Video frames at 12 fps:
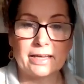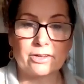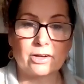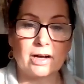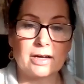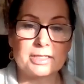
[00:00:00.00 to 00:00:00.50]

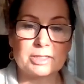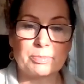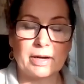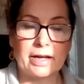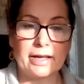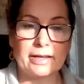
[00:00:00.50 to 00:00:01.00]
They're caused
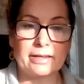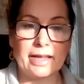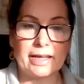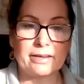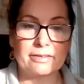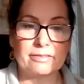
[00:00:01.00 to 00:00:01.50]
by
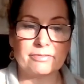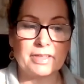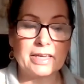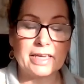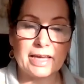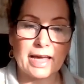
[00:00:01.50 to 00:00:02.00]
negative
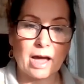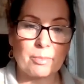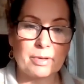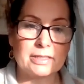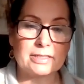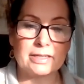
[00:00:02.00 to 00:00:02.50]
thinking
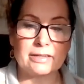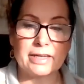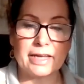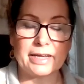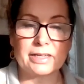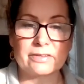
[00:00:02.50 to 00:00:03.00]
habits and
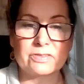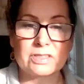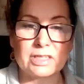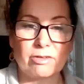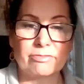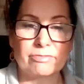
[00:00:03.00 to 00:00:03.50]
negative
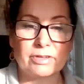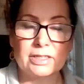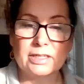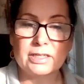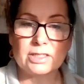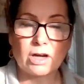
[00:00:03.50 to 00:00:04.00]

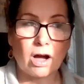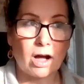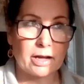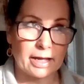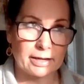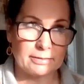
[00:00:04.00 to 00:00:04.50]

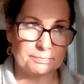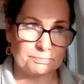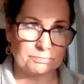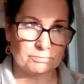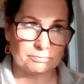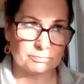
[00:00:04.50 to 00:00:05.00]
self-talk and
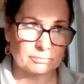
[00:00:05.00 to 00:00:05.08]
